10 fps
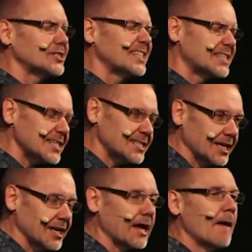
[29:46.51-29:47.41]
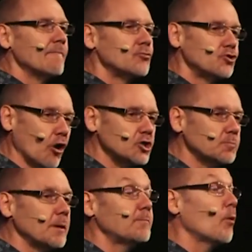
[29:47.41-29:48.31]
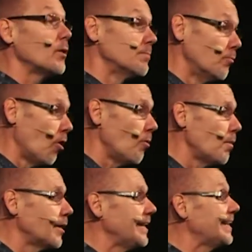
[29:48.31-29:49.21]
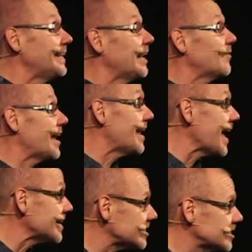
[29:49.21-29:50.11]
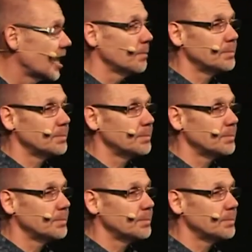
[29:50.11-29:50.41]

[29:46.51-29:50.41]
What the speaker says: Statistically, those people with more money give less